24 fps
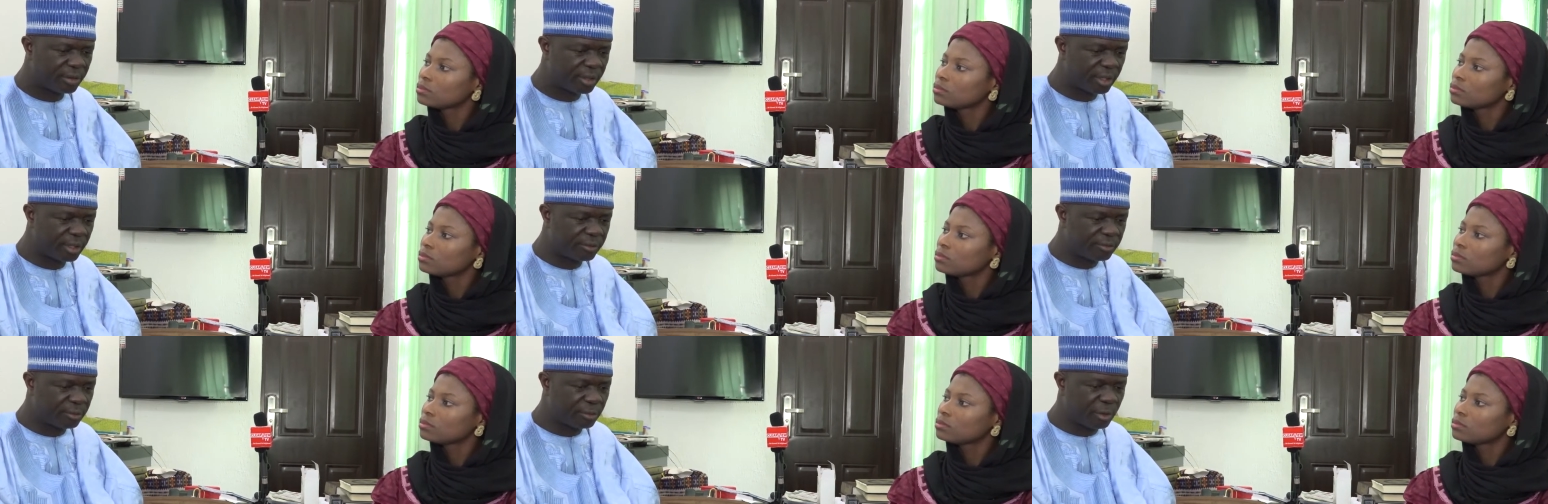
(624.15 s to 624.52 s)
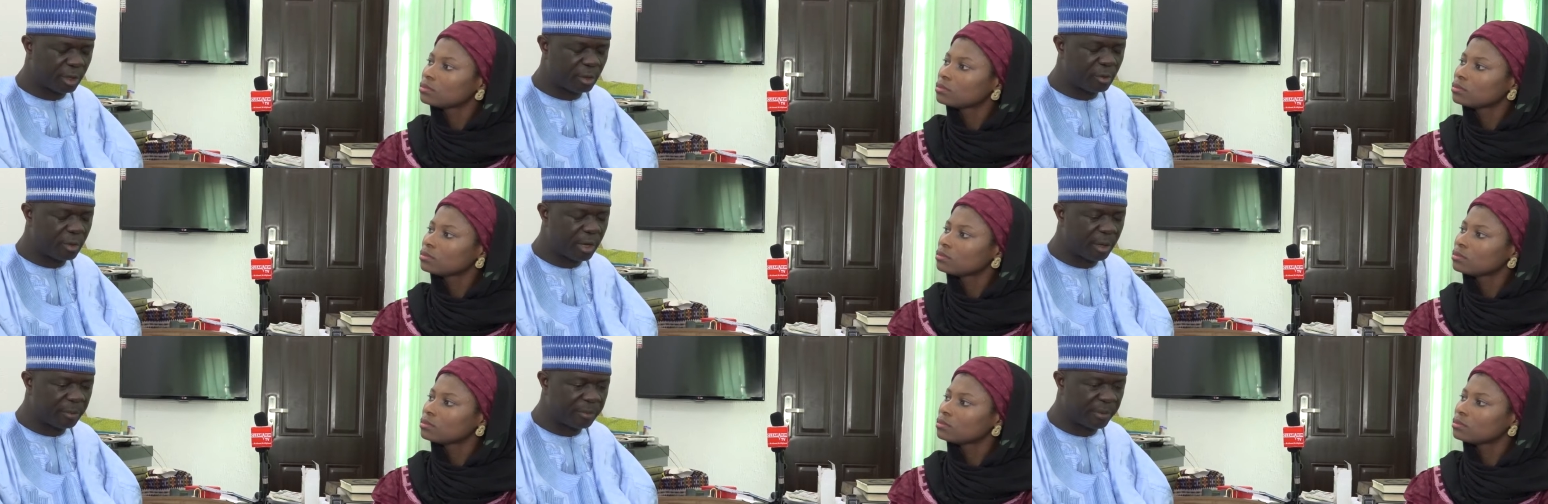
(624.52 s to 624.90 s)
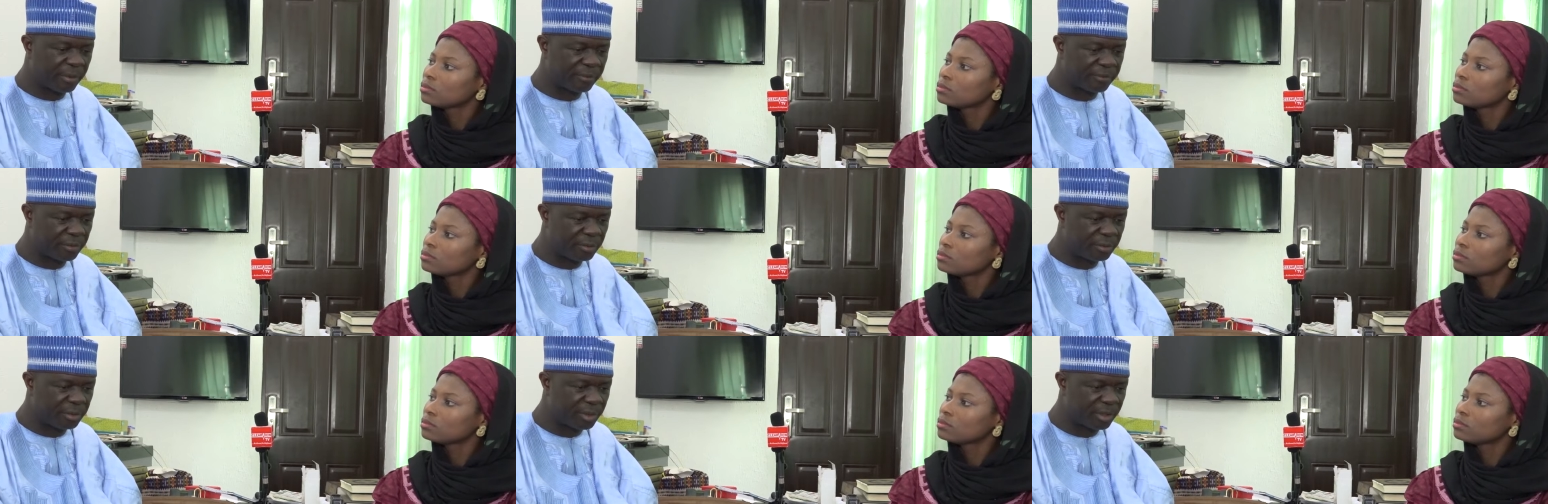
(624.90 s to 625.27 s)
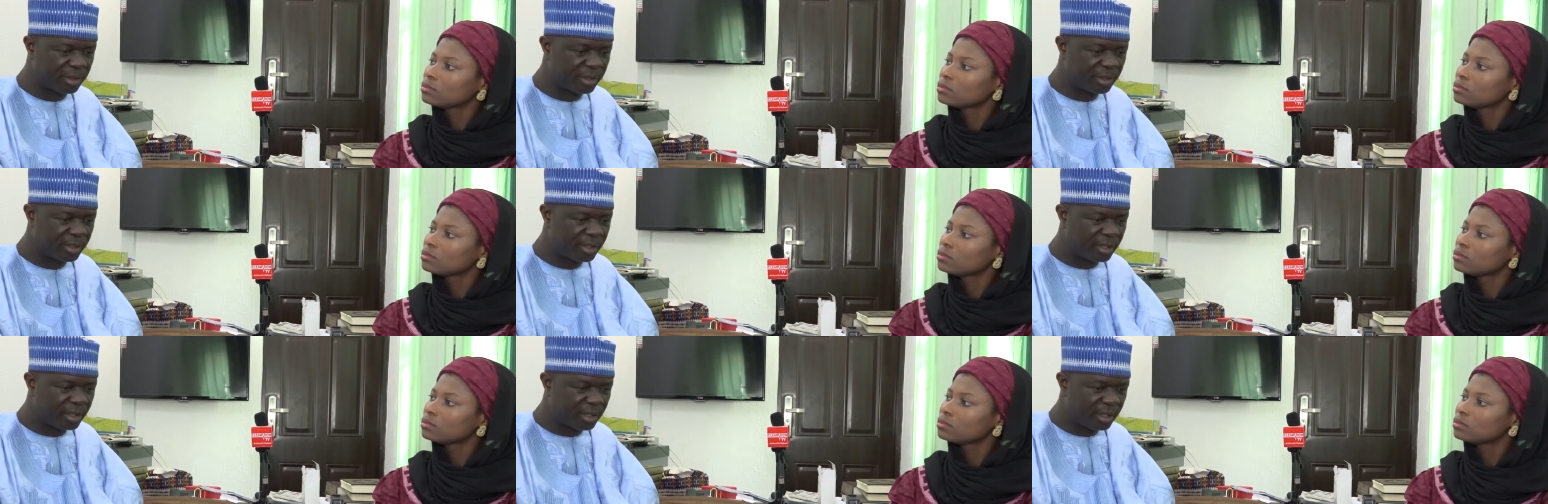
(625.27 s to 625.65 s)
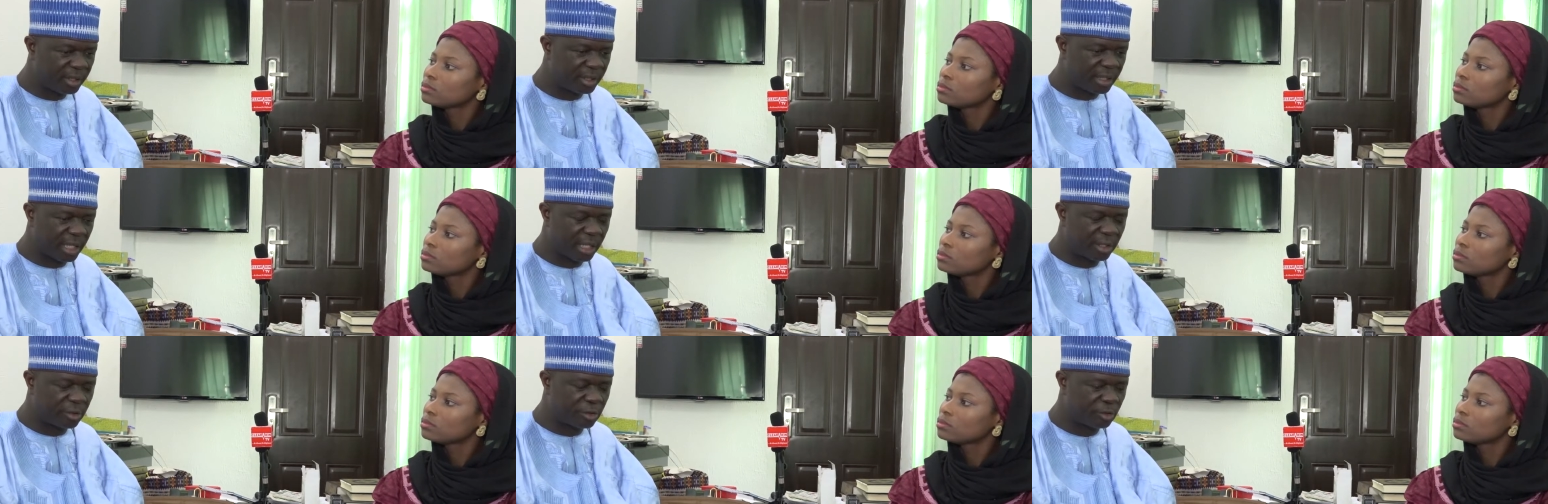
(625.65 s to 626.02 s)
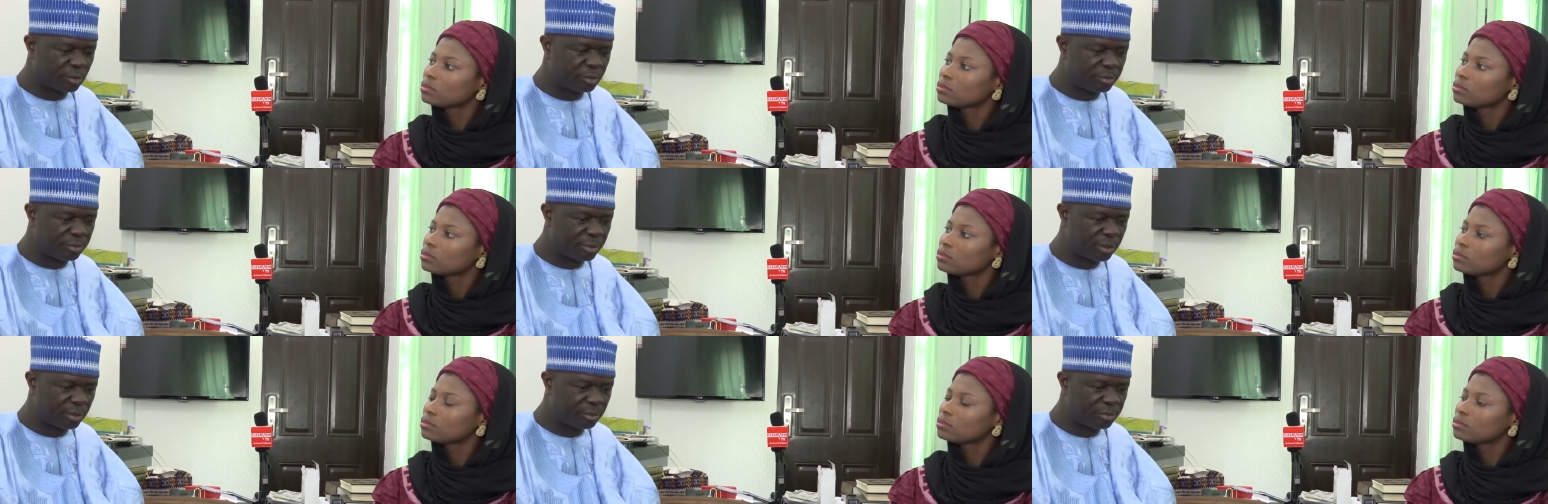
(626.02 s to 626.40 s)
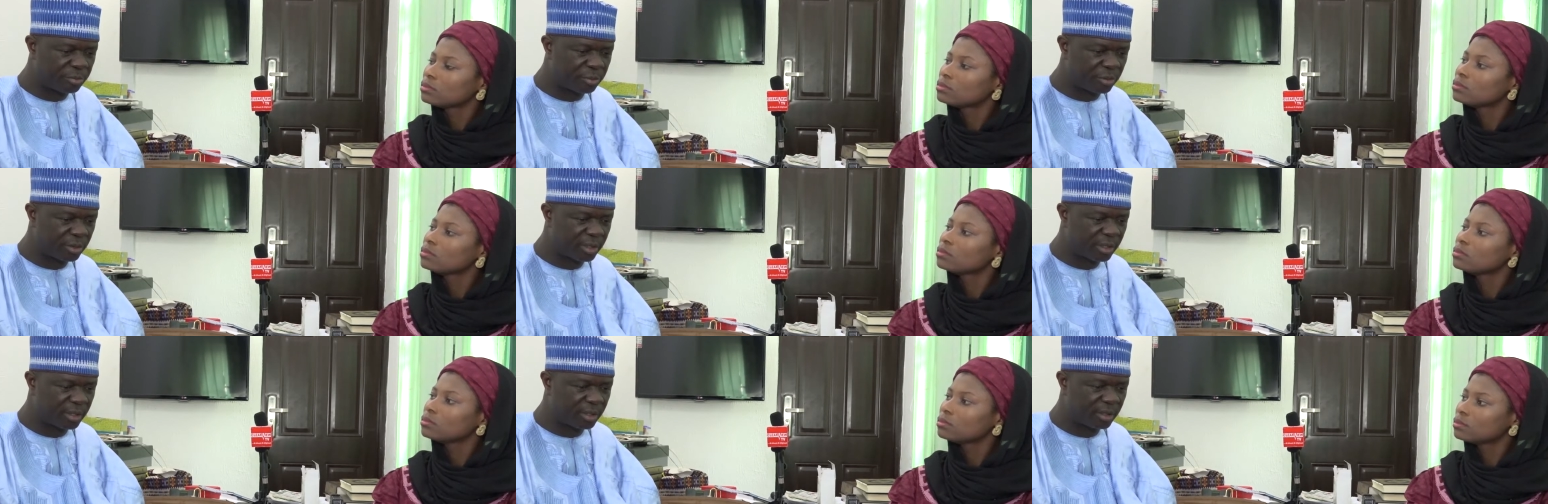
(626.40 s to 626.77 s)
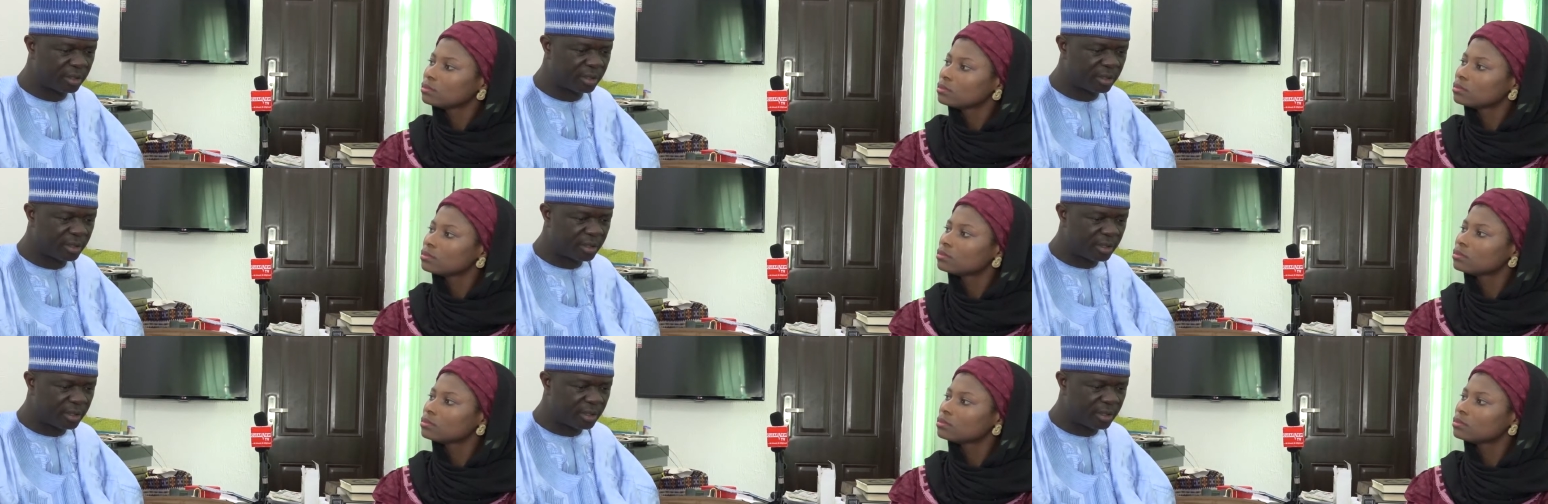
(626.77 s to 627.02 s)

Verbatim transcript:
Speaker 1: even when you are performing, it has to be broken.